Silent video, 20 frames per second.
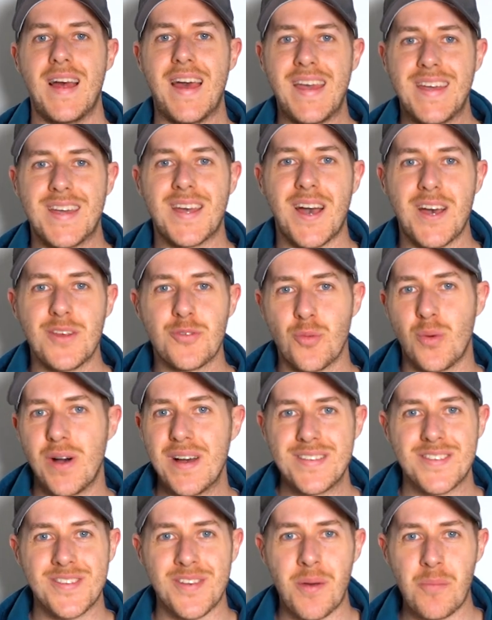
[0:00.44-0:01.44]
Hey guys,
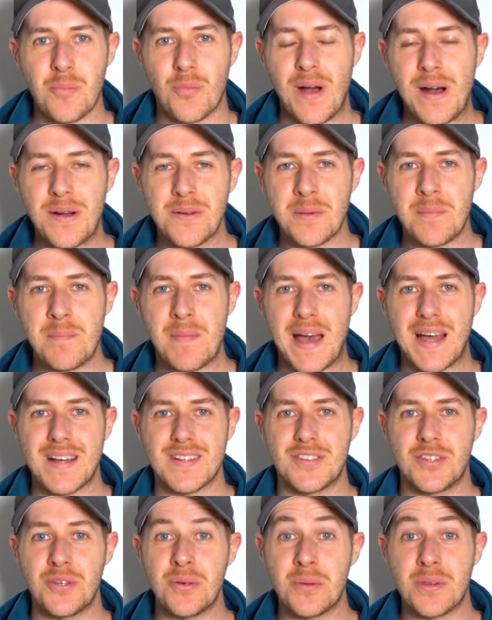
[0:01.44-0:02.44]
what's up? Welcome
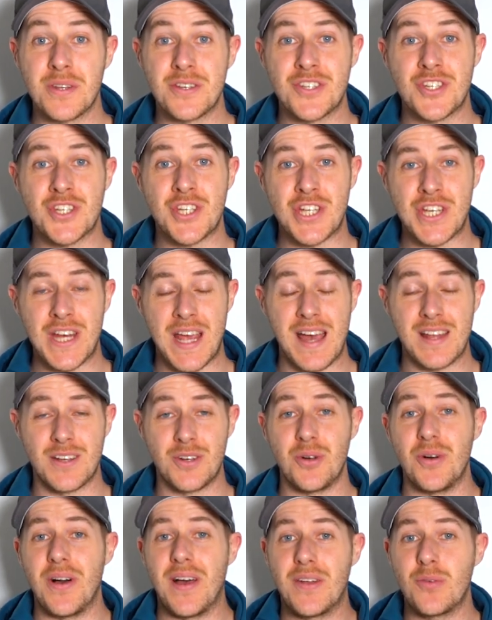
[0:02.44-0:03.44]
back to the
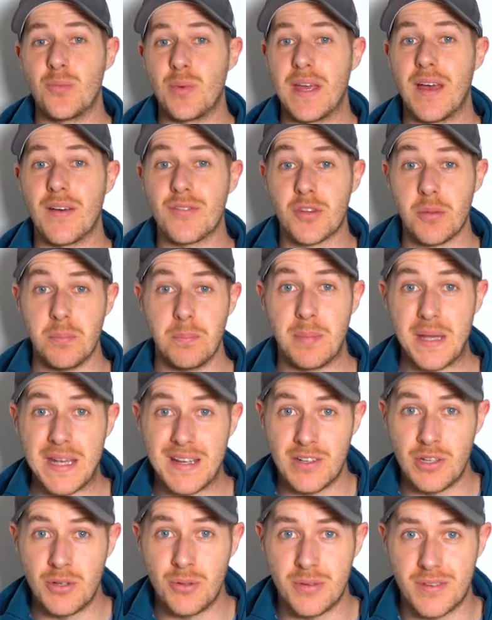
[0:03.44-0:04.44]
channel, and we have some
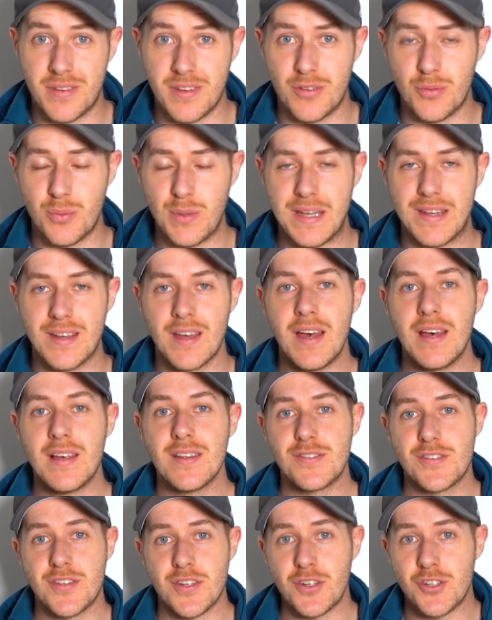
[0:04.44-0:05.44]
big news this week.
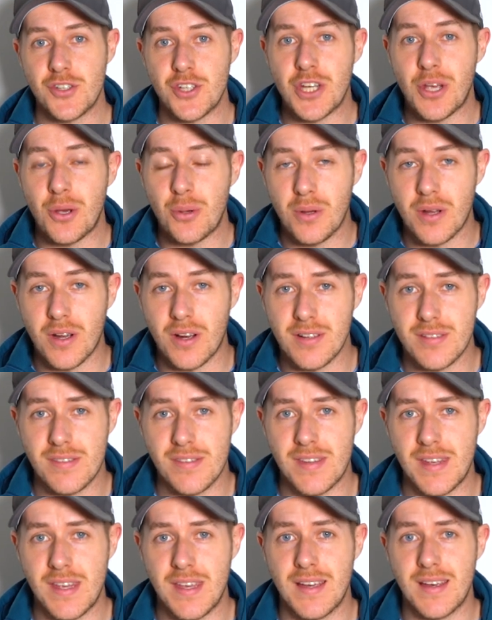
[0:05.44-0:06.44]
Sergio
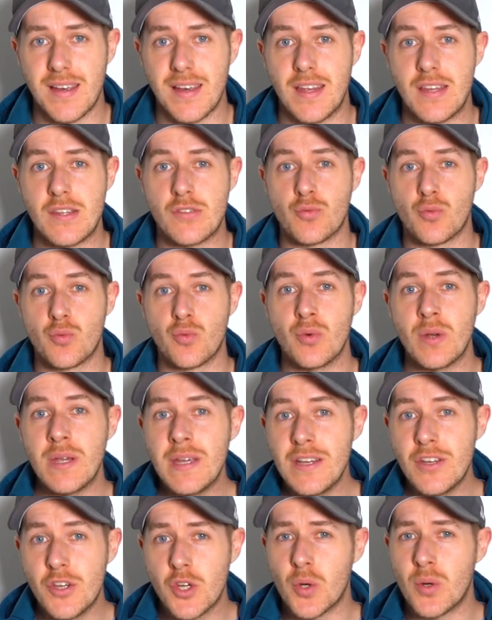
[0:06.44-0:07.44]
Garcia has
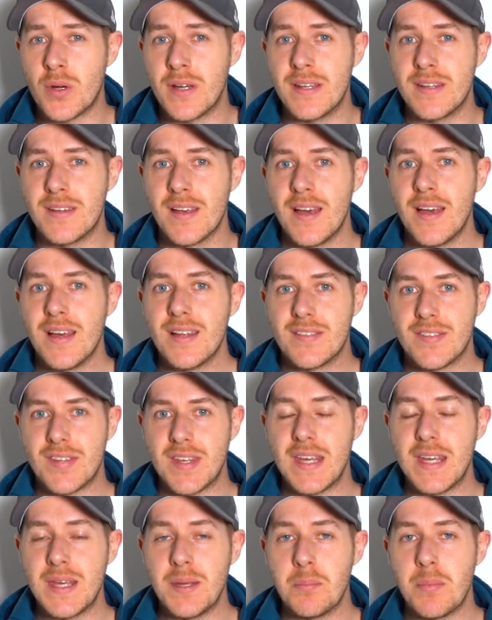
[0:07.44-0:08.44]
rejoined
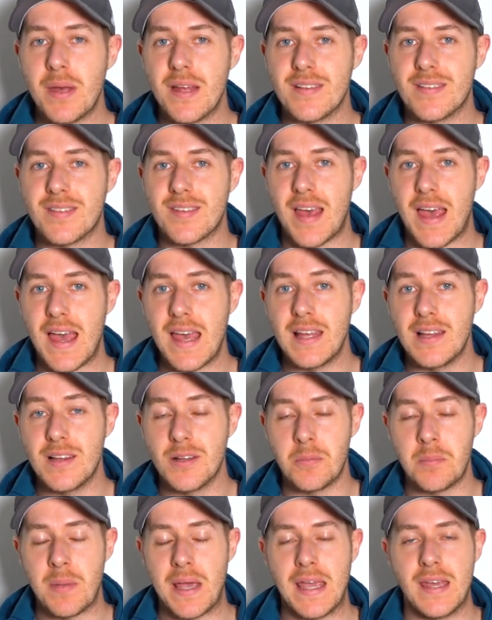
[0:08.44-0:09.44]
Team
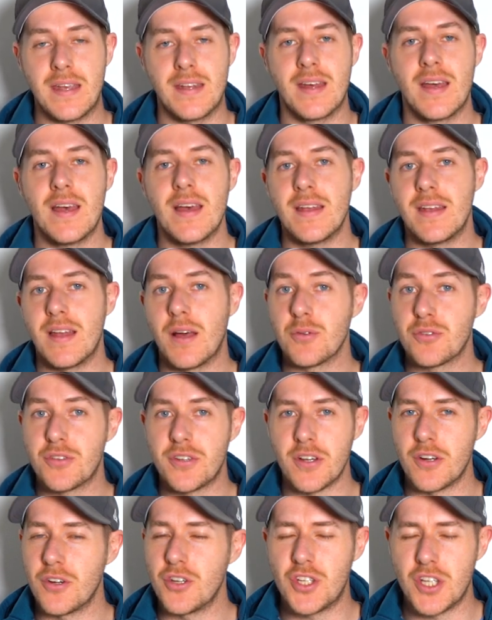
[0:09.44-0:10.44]
Taylormade. Now,
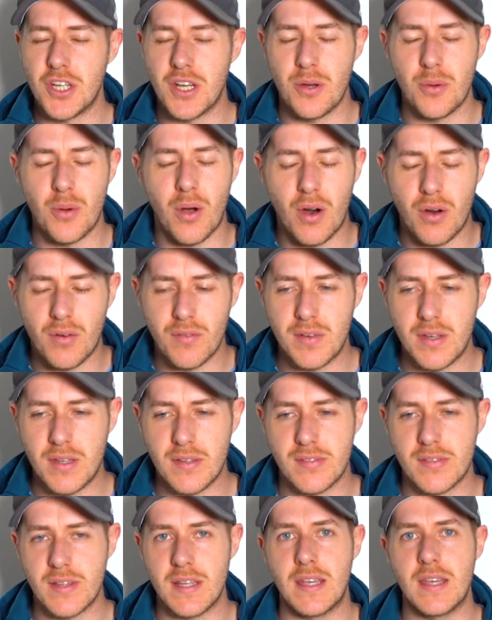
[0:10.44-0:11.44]
Sergio
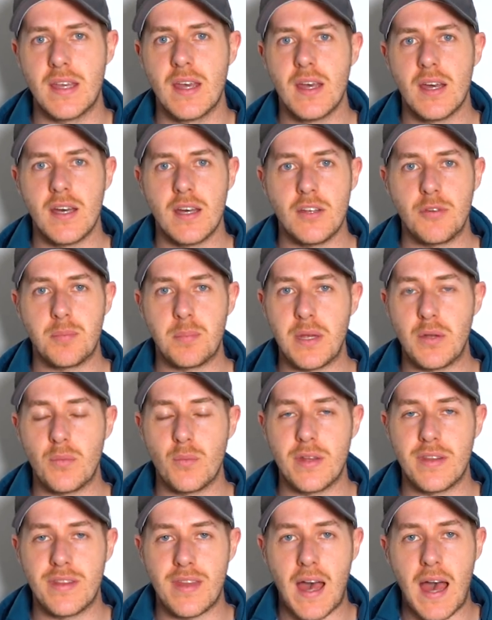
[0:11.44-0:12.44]
obviously has been
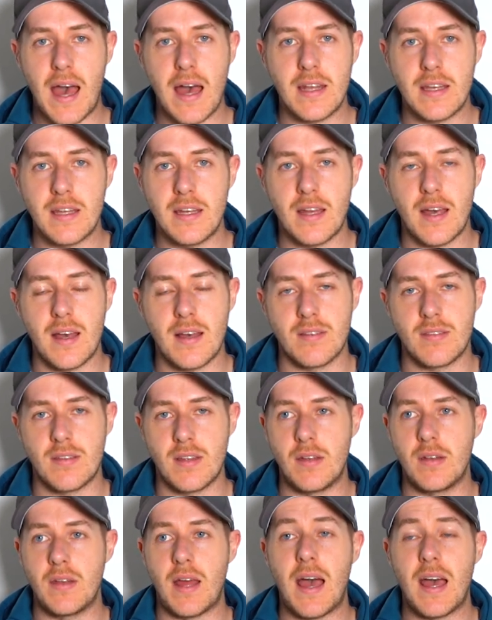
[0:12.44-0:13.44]
with Adidas
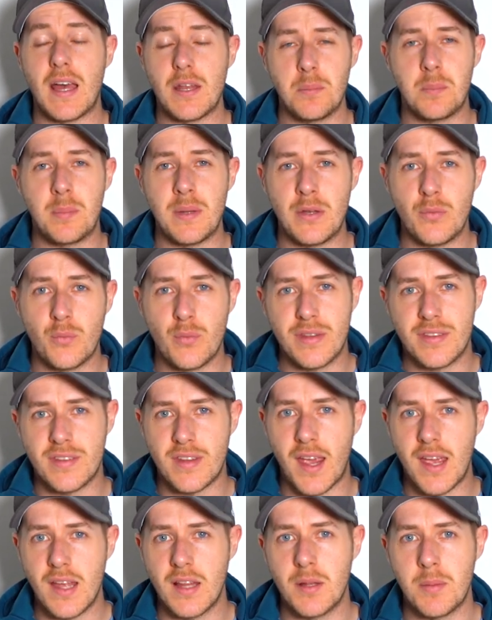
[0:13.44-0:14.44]
and had been with
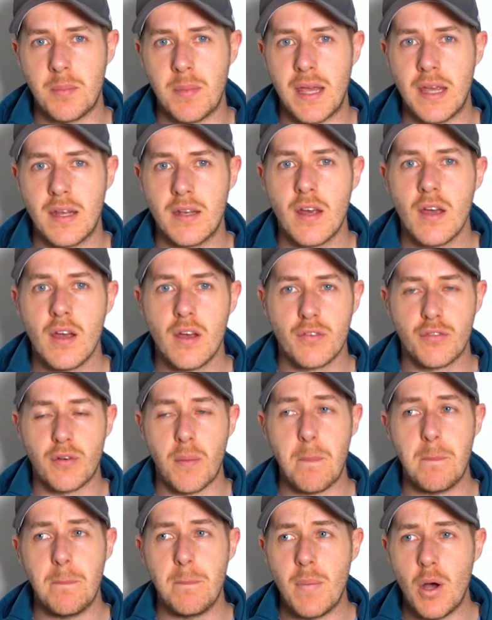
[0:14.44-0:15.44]
Taylormade for
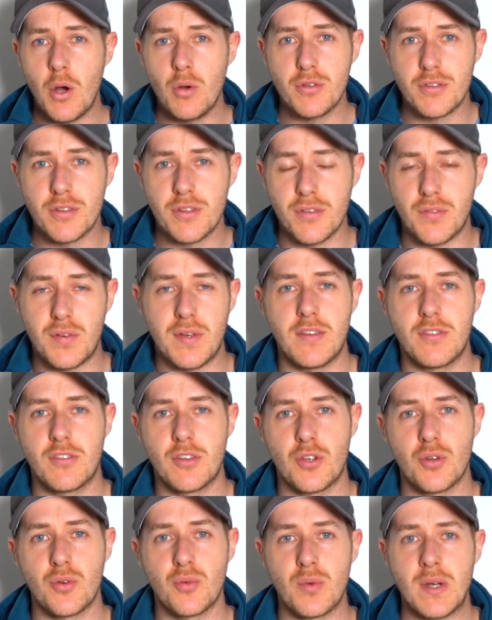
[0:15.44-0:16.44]
most of his
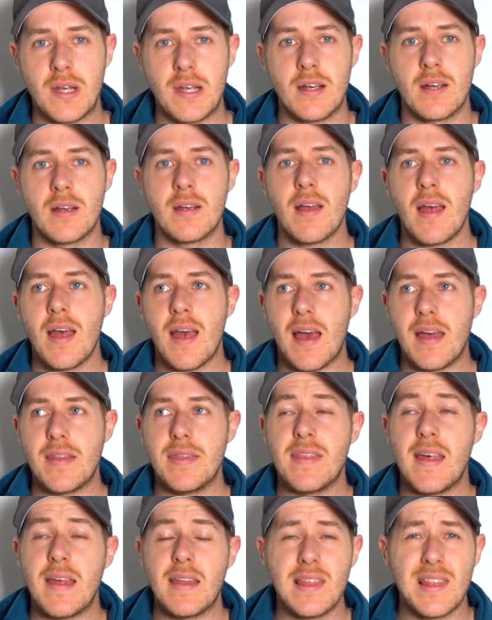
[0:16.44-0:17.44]
career
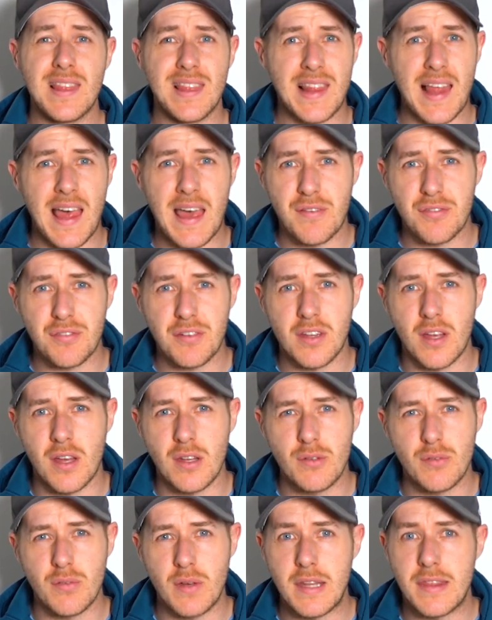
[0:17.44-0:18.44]
and then left
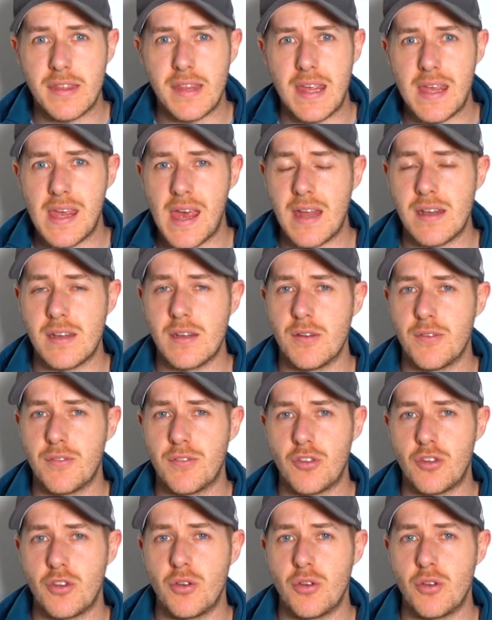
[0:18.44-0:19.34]
kind of at the end of